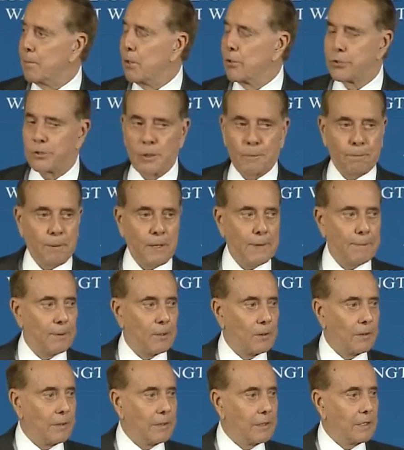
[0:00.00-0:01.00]
most of the
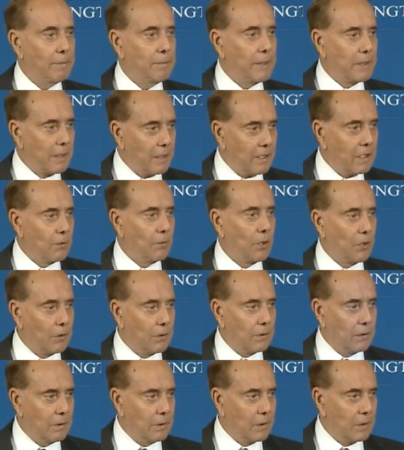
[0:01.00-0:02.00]
people are in the middle of the
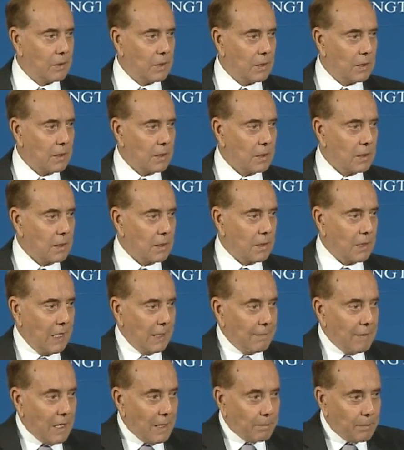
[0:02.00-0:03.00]
road.
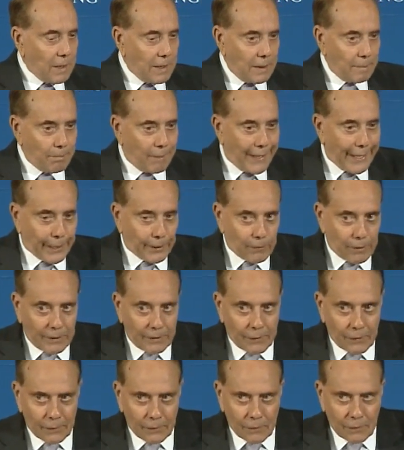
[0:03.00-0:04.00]
They may be moderate